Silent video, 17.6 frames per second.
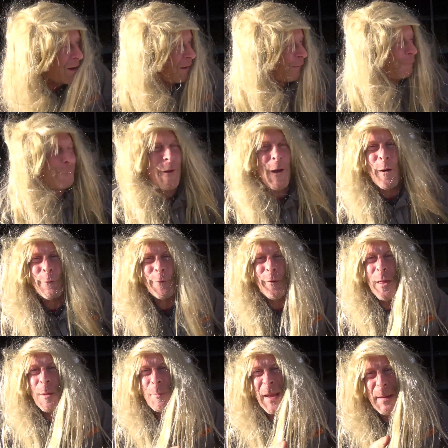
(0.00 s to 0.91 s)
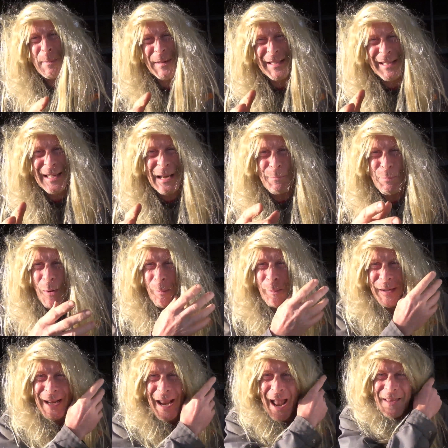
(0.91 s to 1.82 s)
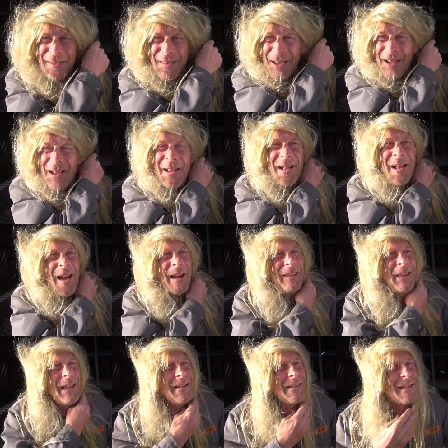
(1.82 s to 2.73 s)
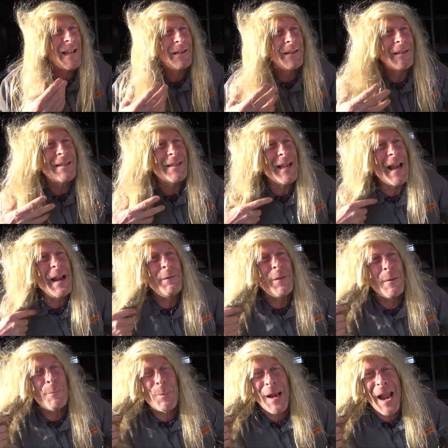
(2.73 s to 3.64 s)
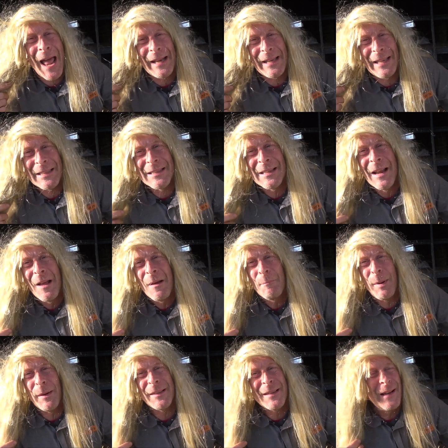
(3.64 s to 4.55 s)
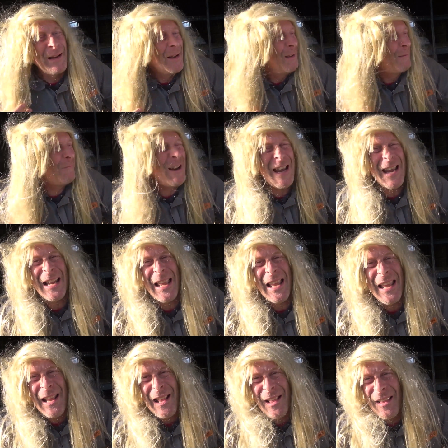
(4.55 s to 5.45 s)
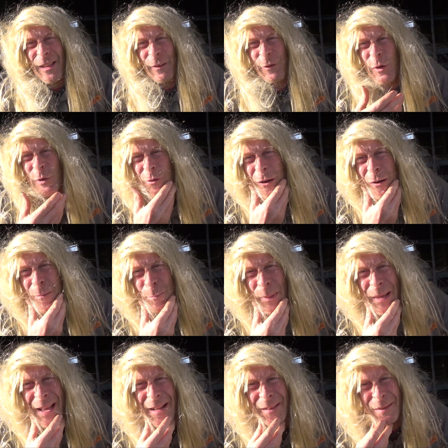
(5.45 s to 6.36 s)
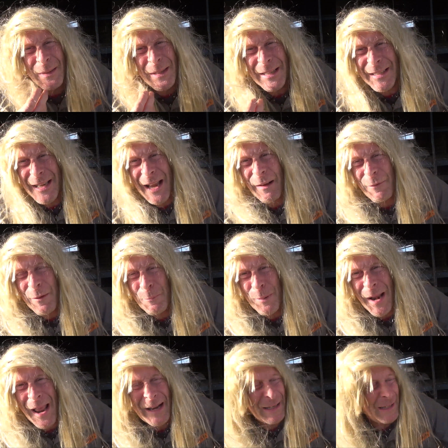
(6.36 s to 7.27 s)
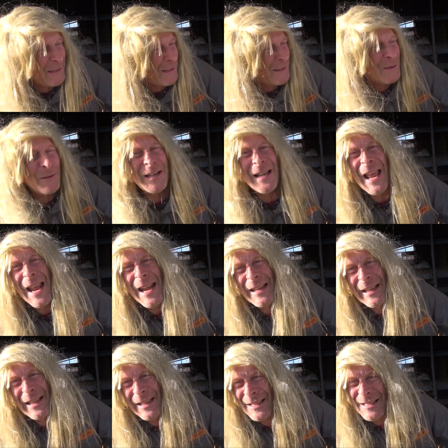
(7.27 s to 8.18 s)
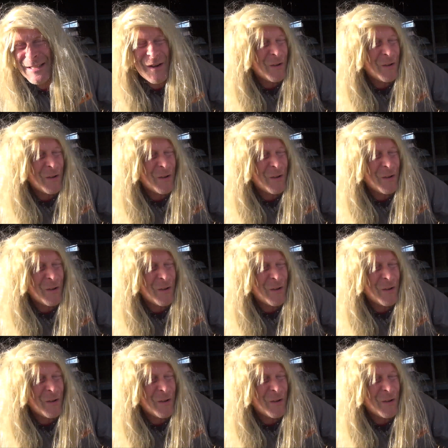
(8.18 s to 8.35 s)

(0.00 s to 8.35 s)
I fell for the B B C propaganda, and they said they'd save the planet. But really, if you grow a beard when you save the planet and you're a lady, that's